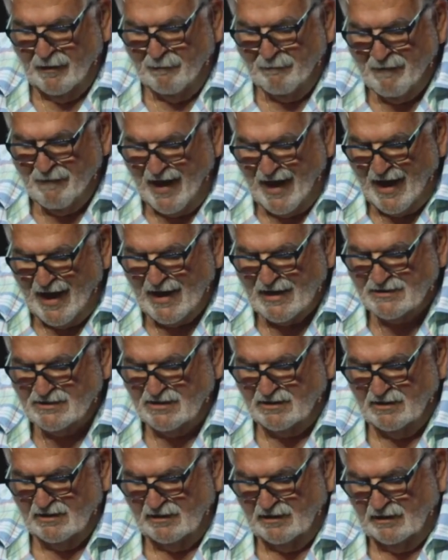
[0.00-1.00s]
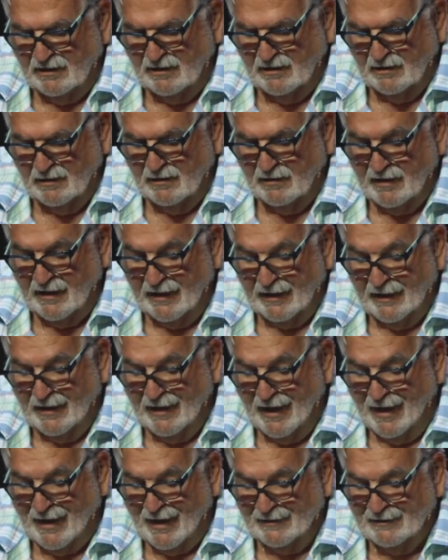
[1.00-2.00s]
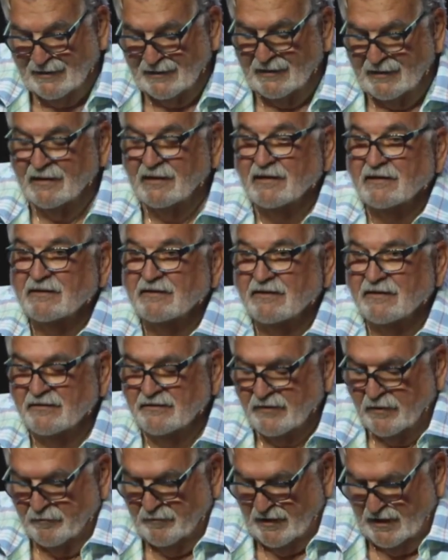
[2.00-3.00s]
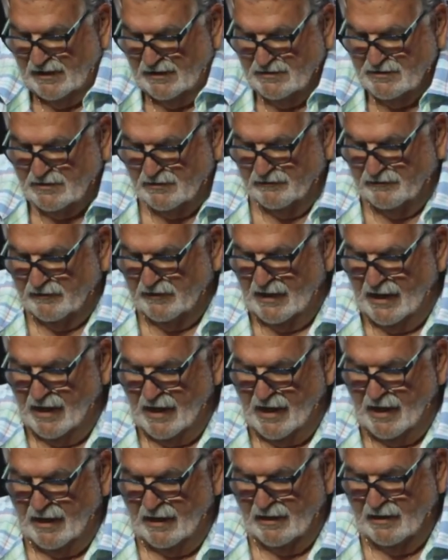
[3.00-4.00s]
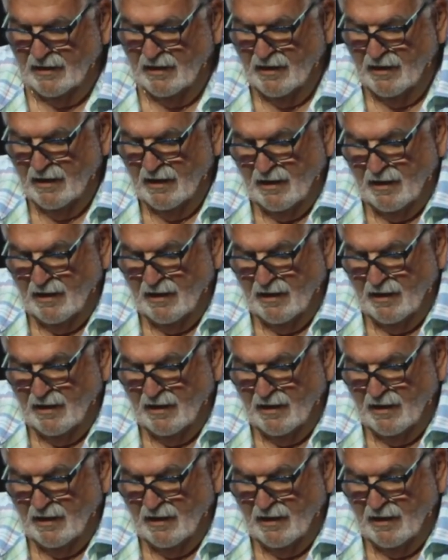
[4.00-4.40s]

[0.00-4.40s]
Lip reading: imagining that godliness is a means of gain.